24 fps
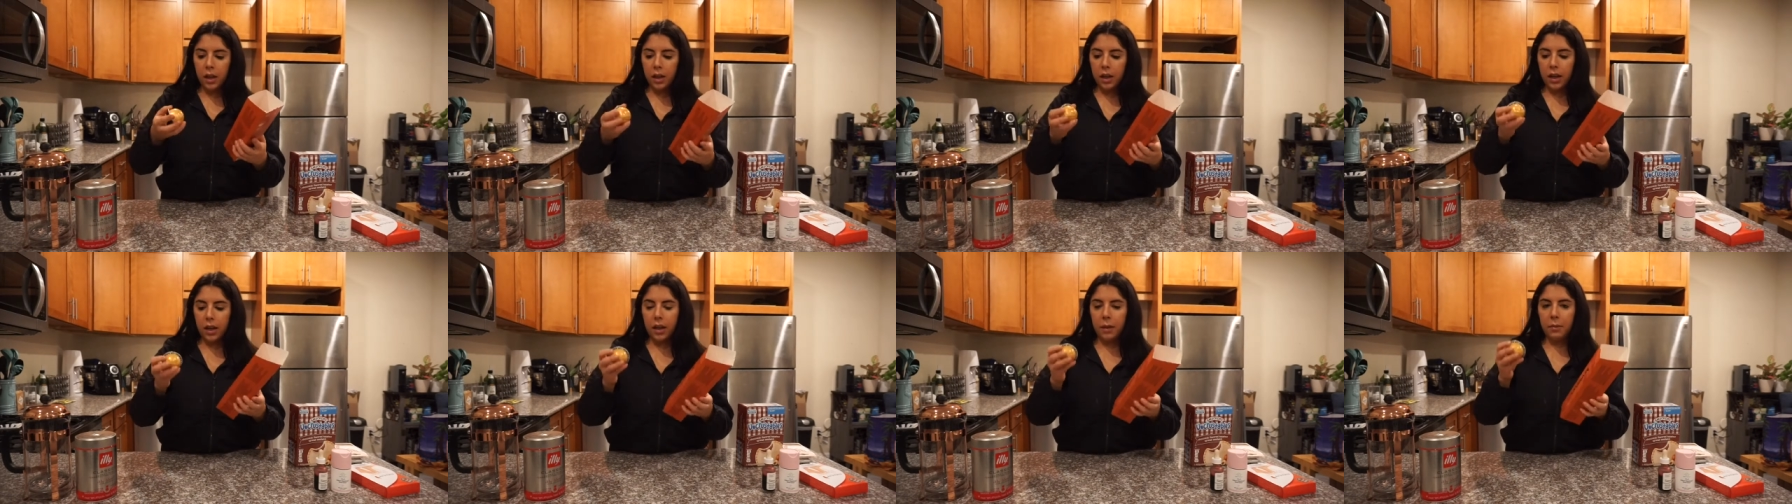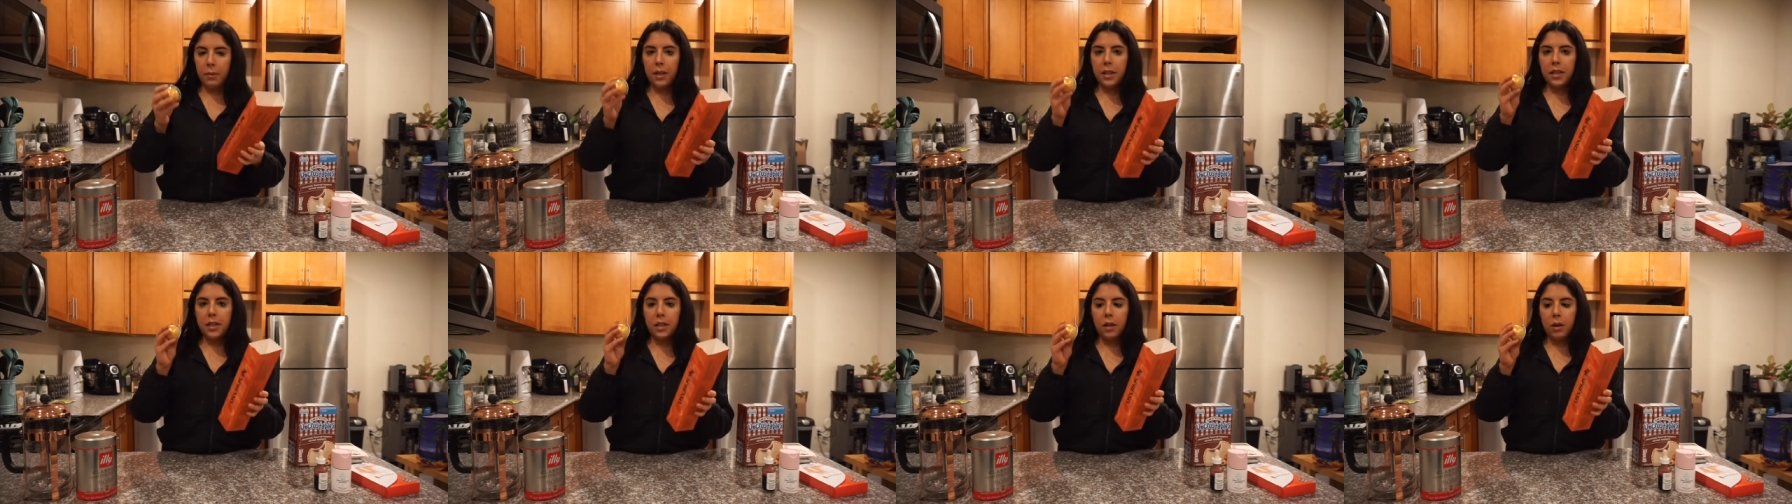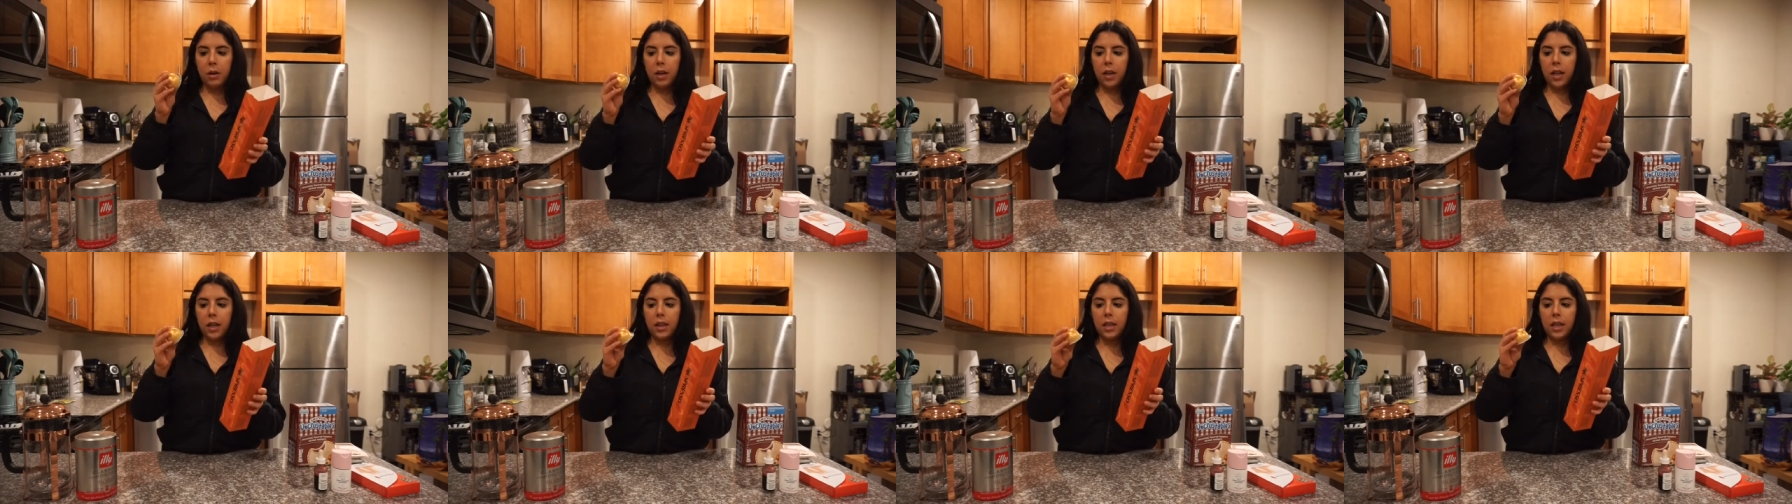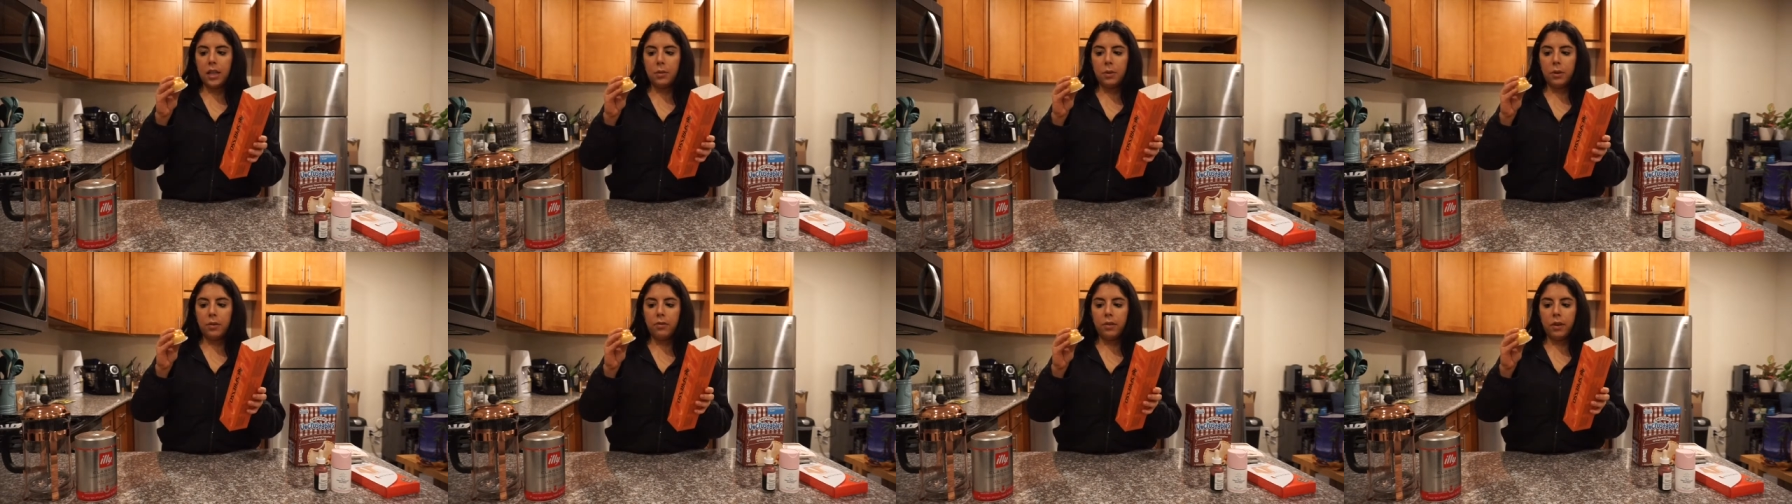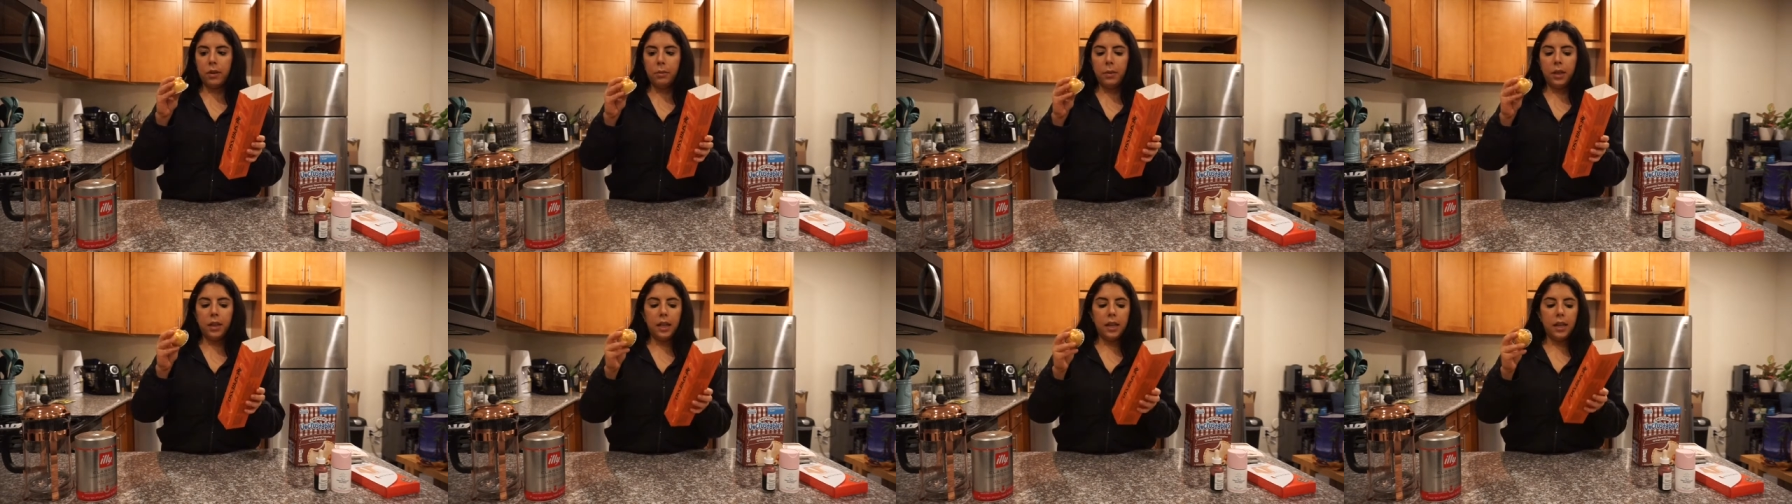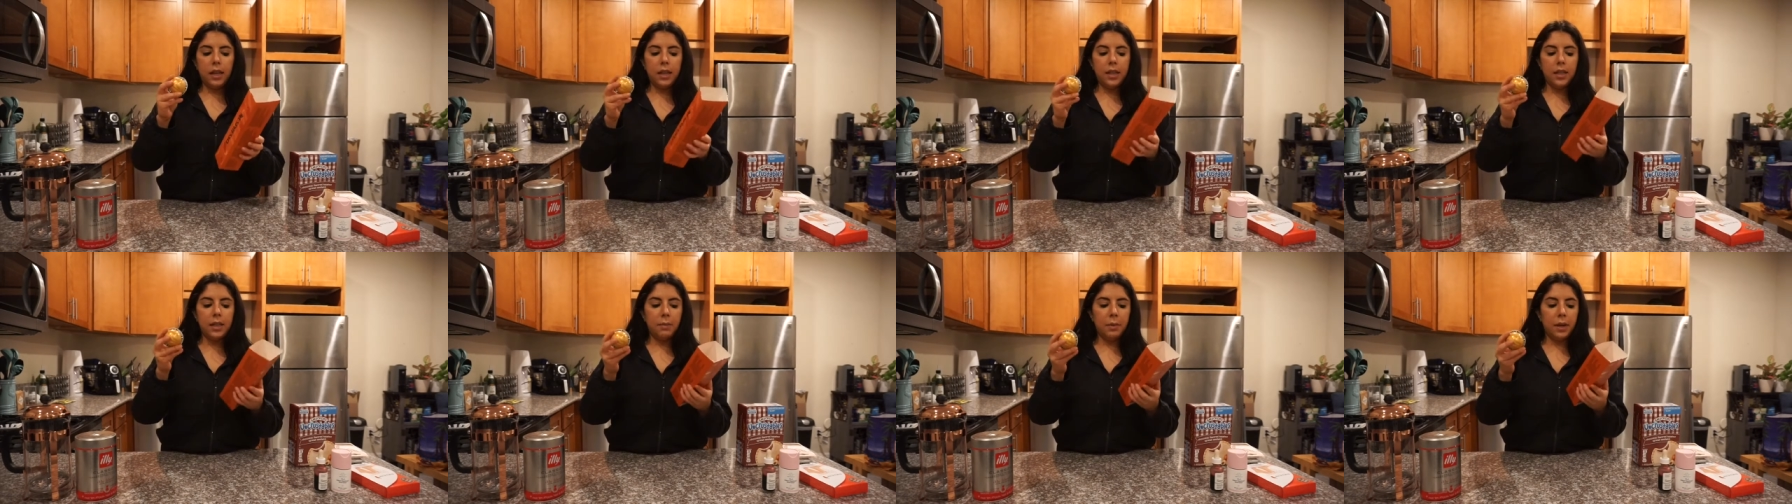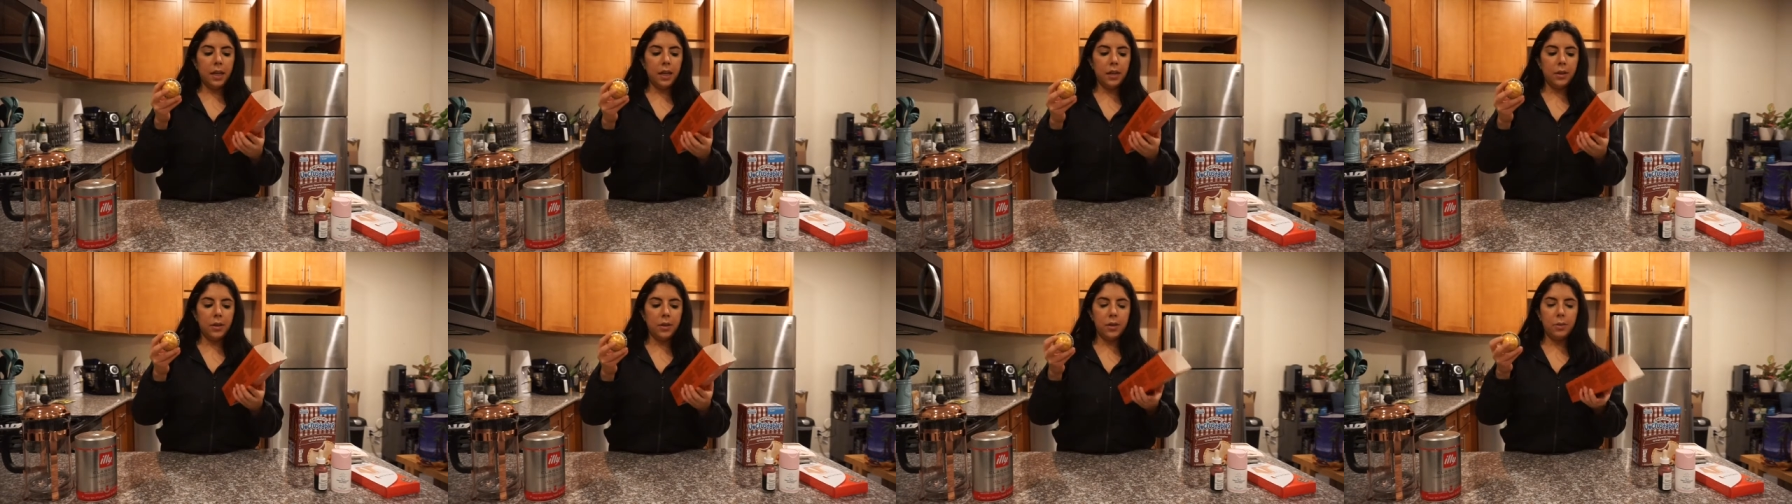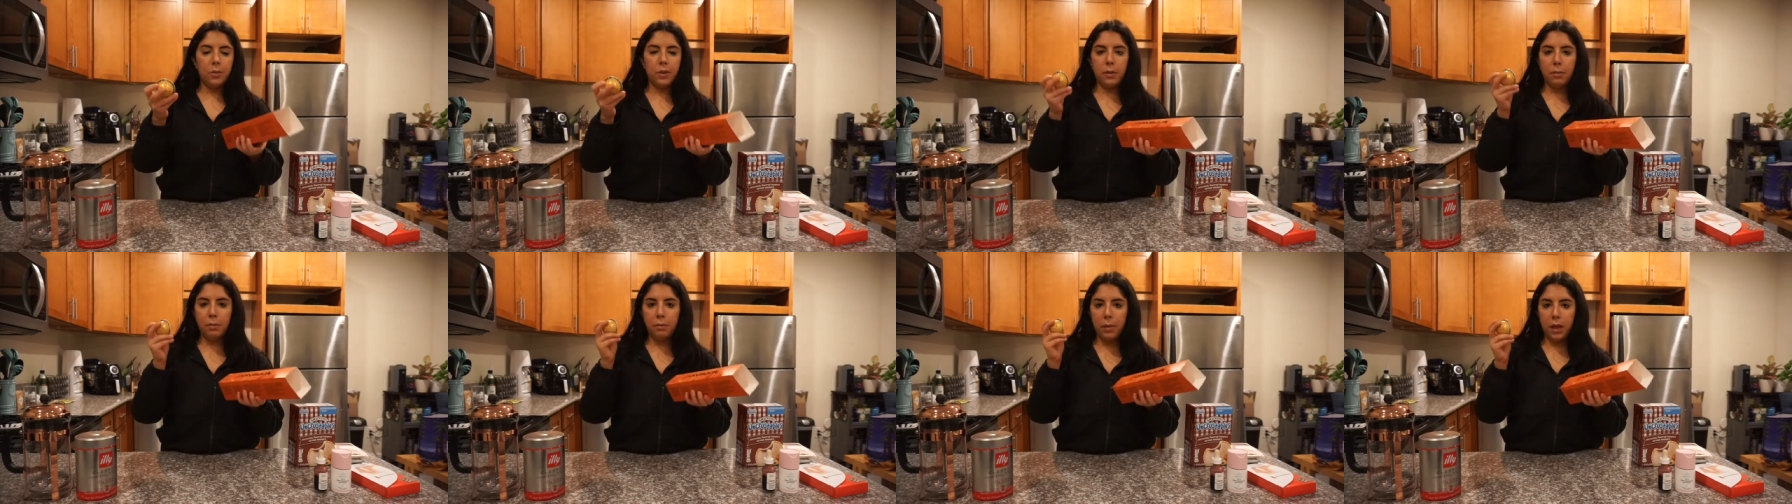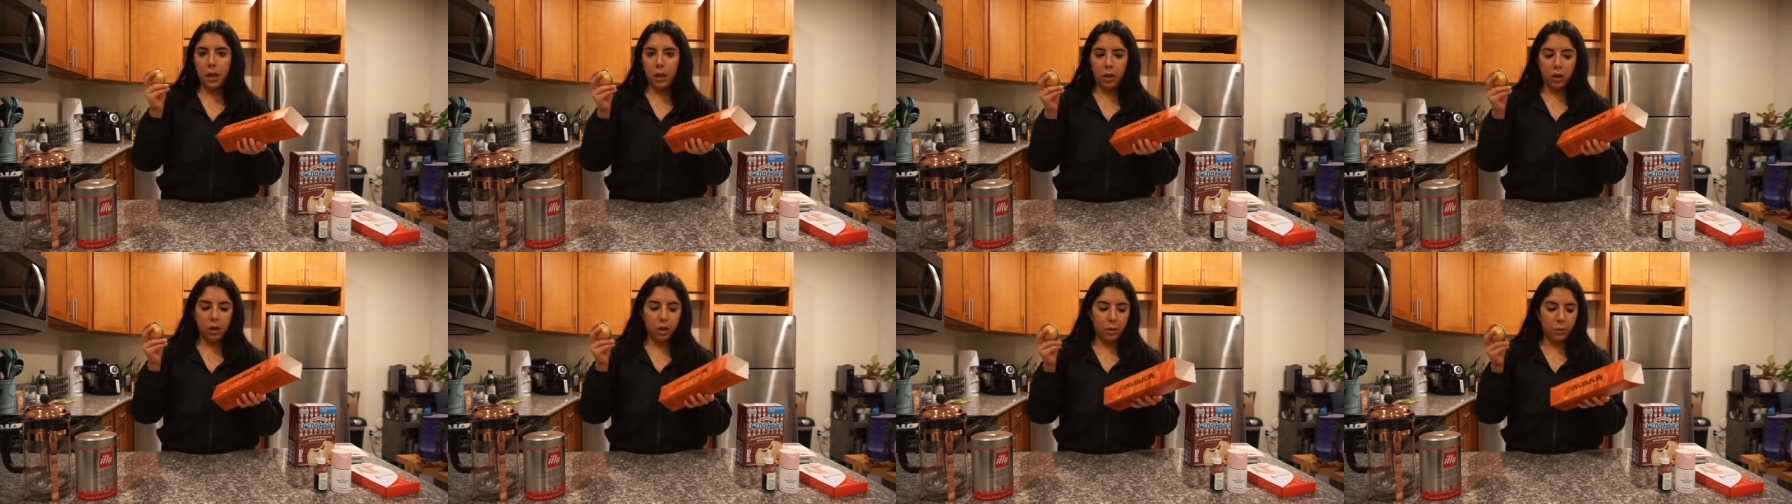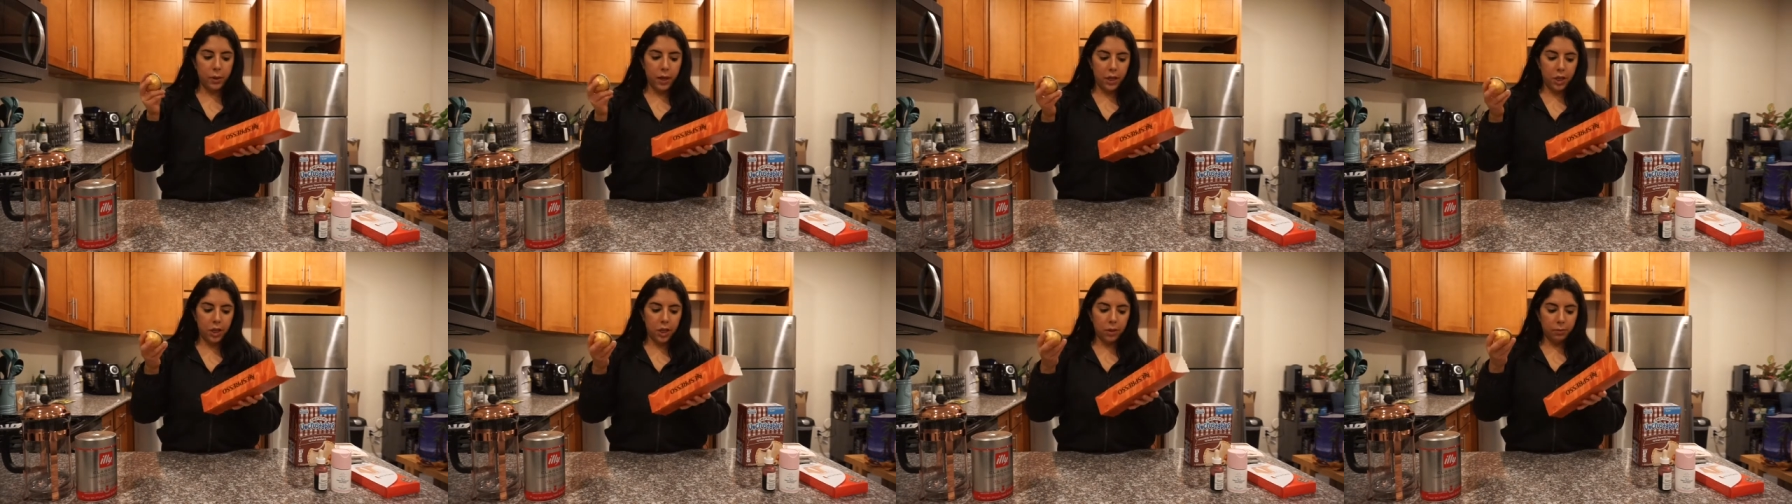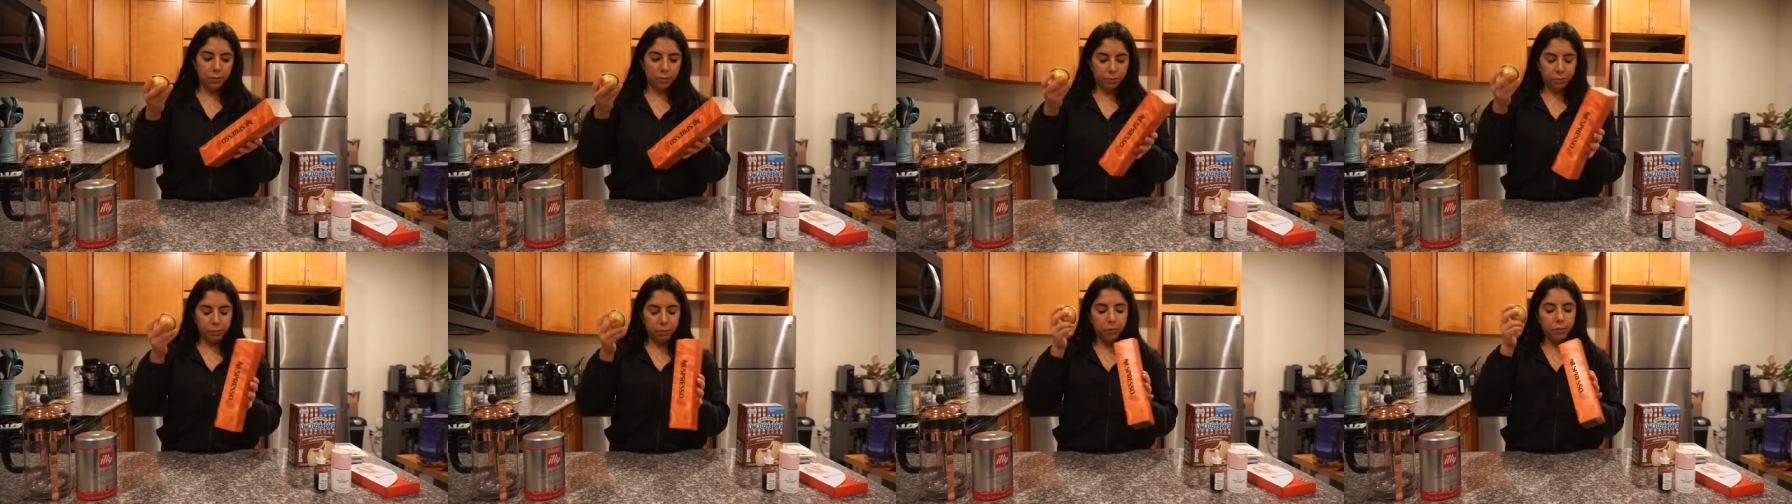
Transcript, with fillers: Um, it's so good. These were formulated to be used with milk, which